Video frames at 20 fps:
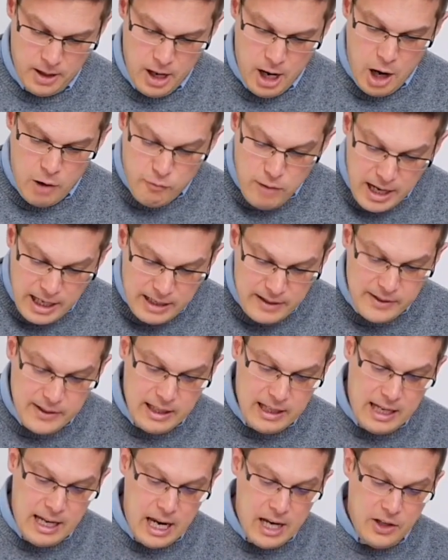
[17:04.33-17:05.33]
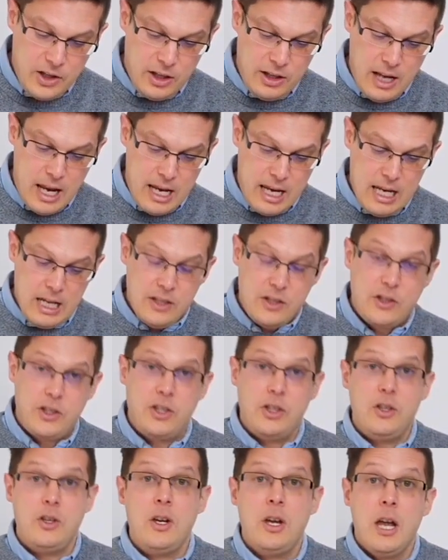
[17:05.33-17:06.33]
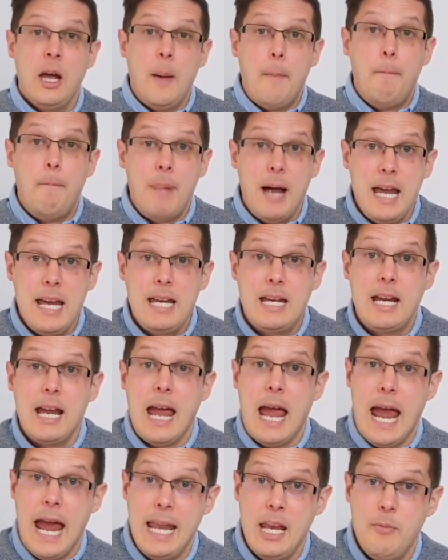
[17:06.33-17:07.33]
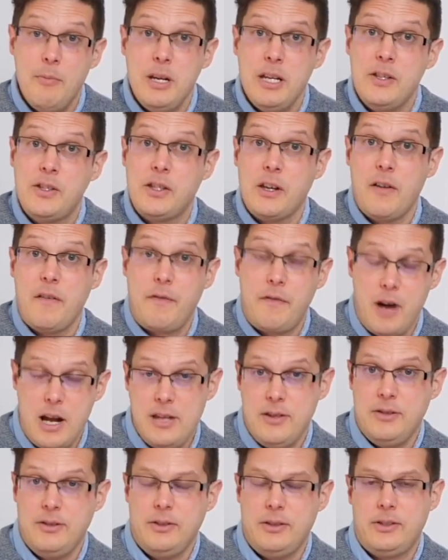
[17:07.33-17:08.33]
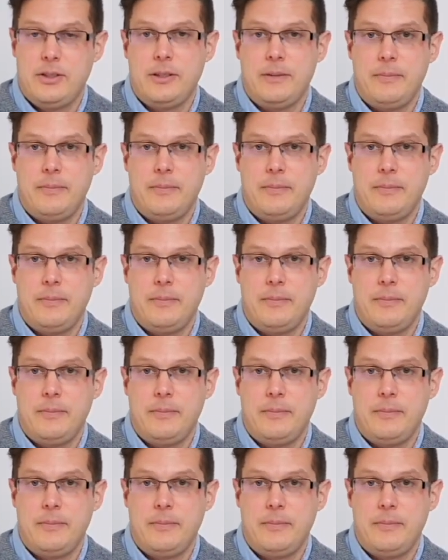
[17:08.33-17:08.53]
Reconciliation then is to make enemies friends.